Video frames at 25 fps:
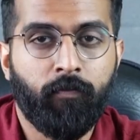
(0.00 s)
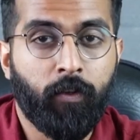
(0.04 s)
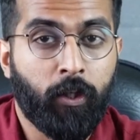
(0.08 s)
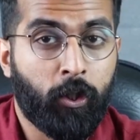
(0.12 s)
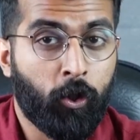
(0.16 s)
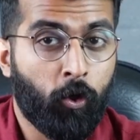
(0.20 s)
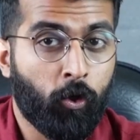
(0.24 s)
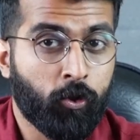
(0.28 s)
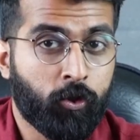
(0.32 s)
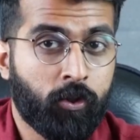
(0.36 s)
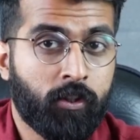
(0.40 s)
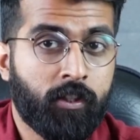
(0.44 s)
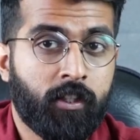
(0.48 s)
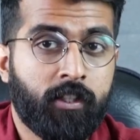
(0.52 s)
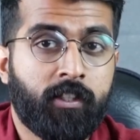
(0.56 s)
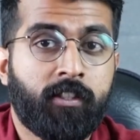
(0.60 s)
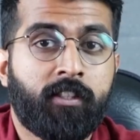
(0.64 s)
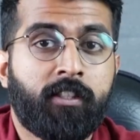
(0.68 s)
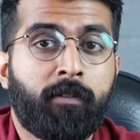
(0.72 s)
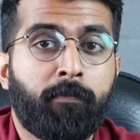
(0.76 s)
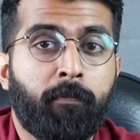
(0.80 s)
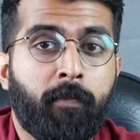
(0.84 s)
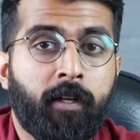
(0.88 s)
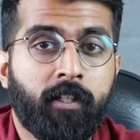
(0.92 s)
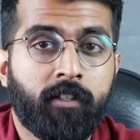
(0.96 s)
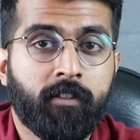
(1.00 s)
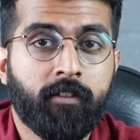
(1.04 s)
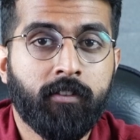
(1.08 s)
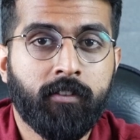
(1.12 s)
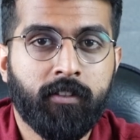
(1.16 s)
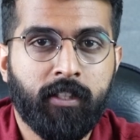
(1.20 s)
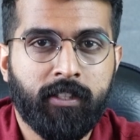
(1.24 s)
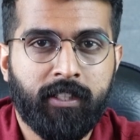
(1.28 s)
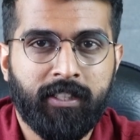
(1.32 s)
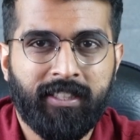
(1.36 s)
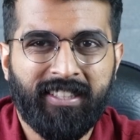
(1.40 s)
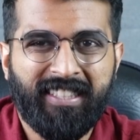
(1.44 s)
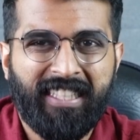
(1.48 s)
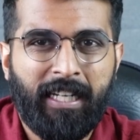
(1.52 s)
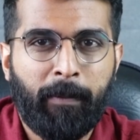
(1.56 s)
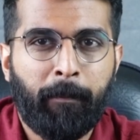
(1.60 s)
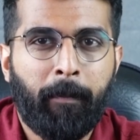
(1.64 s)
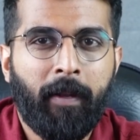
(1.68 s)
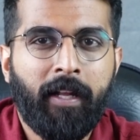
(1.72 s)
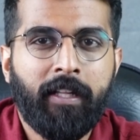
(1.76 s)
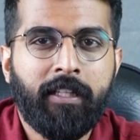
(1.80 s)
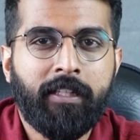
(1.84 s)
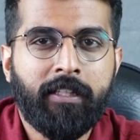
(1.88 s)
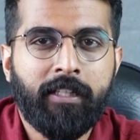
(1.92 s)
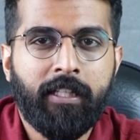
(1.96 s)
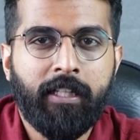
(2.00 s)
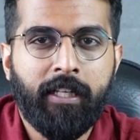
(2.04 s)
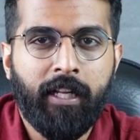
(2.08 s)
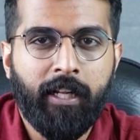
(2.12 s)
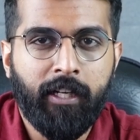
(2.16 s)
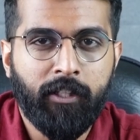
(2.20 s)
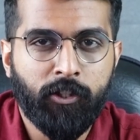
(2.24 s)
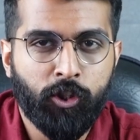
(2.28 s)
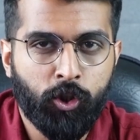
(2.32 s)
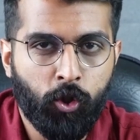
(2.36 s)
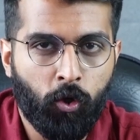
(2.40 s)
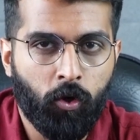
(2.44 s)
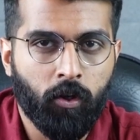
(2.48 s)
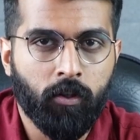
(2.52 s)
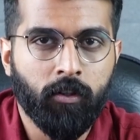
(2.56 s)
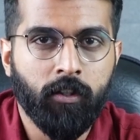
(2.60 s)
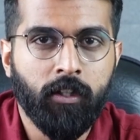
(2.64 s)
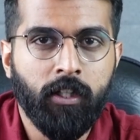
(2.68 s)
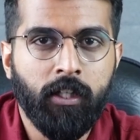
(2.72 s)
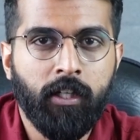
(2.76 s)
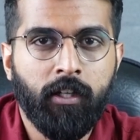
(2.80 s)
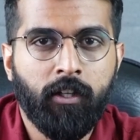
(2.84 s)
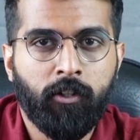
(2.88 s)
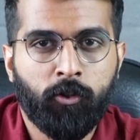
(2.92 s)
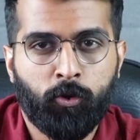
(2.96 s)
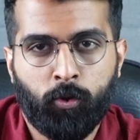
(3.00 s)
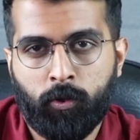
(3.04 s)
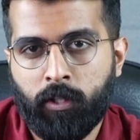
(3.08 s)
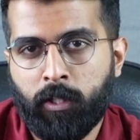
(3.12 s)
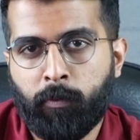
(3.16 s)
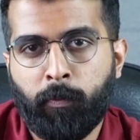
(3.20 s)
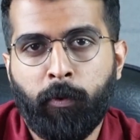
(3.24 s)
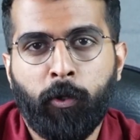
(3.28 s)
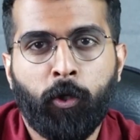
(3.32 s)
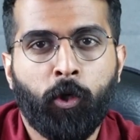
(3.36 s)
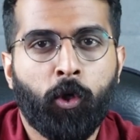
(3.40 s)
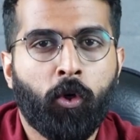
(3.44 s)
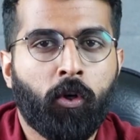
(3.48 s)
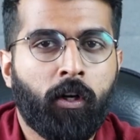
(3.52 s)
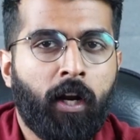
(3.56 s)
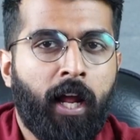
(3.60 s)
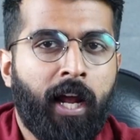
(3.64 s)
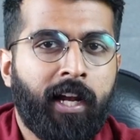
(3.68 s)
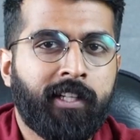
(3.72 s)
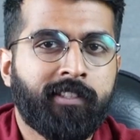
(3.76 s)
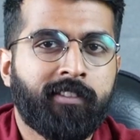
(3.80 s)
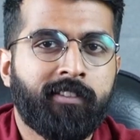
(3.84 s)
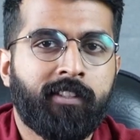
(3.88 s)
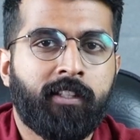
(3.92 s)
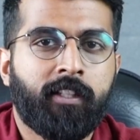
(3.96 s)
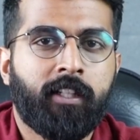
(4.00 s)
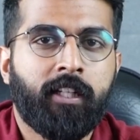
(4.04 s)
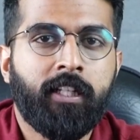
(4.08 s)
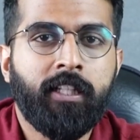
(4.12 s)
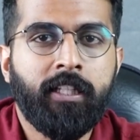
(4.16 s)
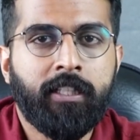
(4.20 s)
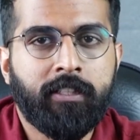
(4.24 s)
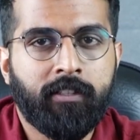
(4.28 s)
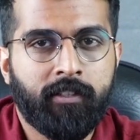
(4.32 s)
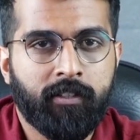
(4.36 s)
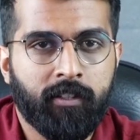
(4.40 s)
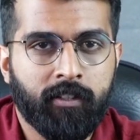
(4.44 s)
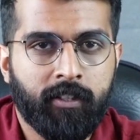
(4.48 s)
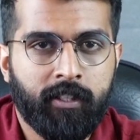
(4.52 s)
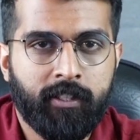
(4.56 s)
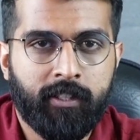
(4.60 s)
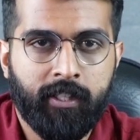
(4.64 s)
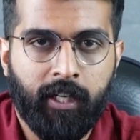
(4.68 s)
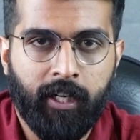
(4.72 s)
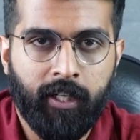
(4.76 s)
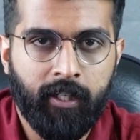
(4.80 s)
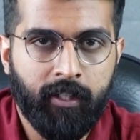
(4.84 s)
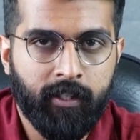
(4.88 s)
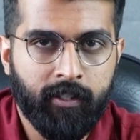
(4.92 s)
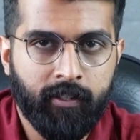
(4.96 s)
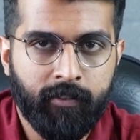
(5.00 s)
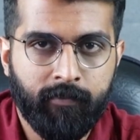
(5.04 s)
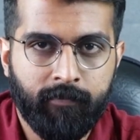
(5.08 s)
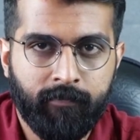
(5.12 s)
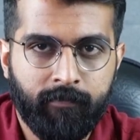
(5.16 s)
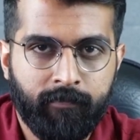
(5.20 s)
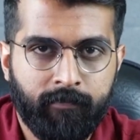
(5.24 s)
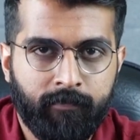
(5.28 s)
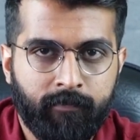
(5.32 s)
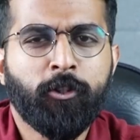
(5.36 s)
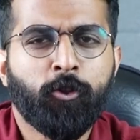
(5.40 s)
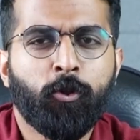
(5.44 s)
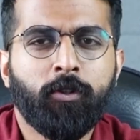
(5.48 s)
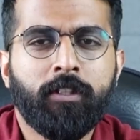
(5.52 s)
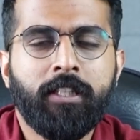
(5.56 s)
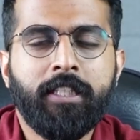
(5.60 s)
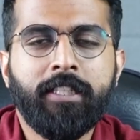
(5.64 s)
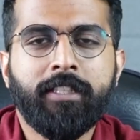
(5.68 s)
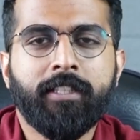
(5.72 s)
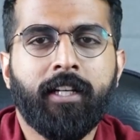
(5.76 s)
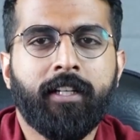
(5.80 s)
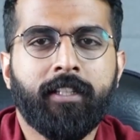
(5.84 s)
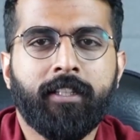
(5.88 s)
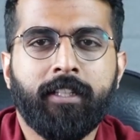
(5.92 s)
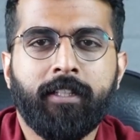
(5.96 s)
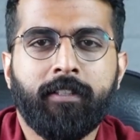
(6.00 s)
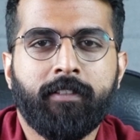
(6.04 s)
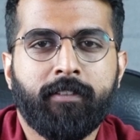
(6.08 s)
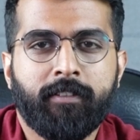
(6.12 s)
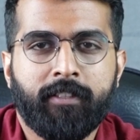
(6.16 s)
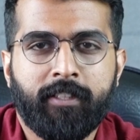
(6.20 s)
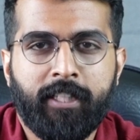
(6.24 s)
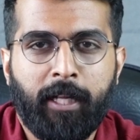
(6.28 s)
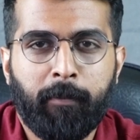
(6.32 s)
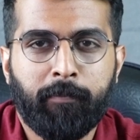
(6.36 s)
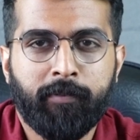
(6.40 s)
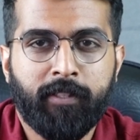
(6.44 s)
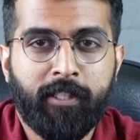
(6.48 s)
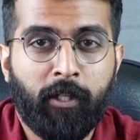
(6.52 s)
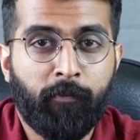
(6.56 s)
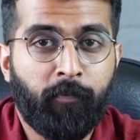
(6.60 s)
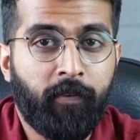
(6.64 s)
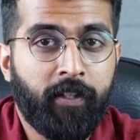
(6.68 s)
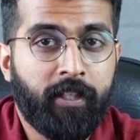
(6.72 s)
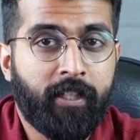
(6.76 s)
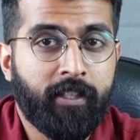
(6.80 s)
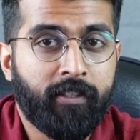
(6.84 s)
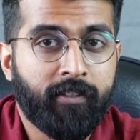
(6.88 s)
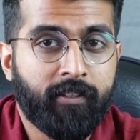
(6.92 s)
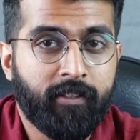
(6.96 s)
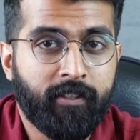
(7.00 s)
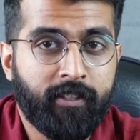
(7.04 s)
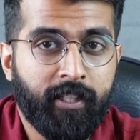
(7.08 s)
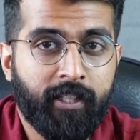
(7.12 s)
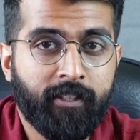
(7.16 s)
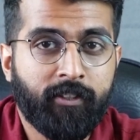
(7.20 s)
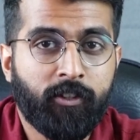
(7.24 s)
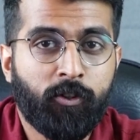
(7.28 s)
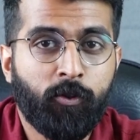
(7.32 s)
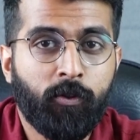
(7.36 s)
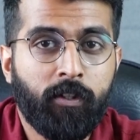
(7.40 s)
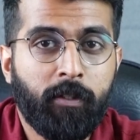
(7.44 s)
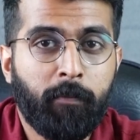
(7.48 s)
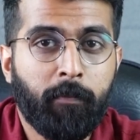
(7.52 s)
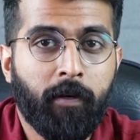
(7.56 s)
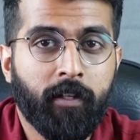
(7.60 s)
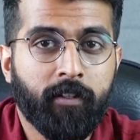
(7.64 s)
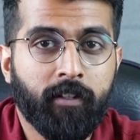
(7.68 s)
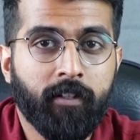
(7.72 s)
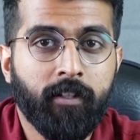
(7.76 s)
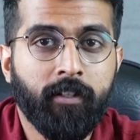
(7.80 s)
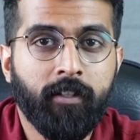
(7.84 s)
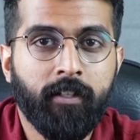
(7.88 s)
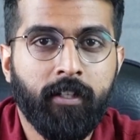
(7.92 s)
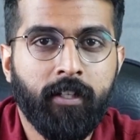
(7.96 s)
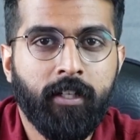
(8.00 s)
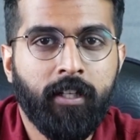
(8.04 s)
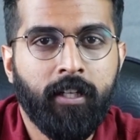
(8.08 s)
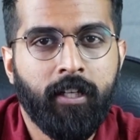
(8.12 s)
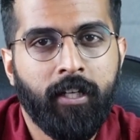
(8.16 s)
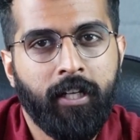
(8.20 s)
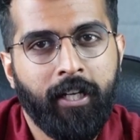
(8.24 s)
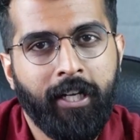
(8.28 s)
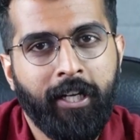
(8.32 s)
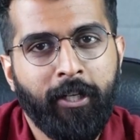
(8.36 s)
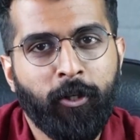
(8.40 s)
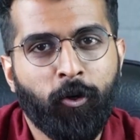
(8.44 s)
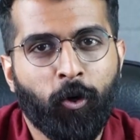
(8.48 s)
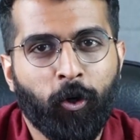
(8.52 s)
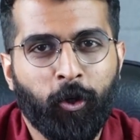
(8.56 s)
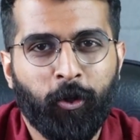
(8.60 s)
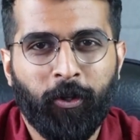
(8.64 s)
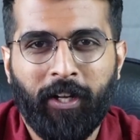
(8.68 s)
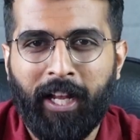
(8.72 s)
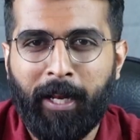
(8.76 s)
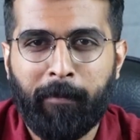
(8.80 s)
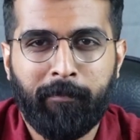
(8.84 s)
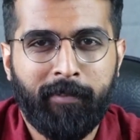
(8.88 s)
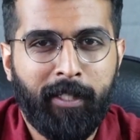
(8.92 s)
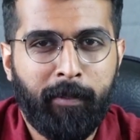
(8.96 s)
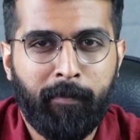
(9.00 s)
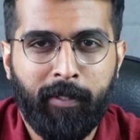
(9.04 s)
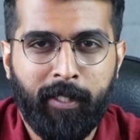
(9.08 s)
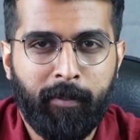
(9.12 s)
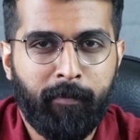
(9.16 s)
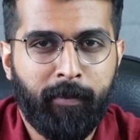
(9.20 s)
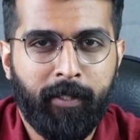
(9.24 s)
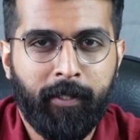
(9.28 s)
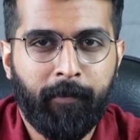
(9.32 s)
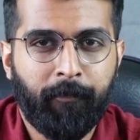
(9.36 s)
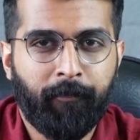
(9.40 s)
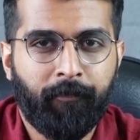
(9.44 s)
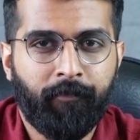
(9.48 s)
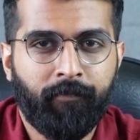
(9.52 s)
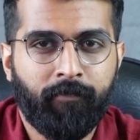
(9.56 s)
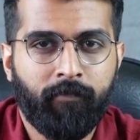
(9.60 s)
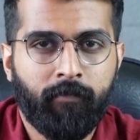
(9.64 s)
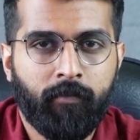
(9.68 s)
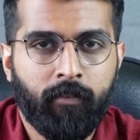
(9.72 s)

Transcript: We could also suggest some measures such as clipping the nail short so that we do not accidentally injure the child. So these are the steps that we can suggest to the mother in order to help their baby.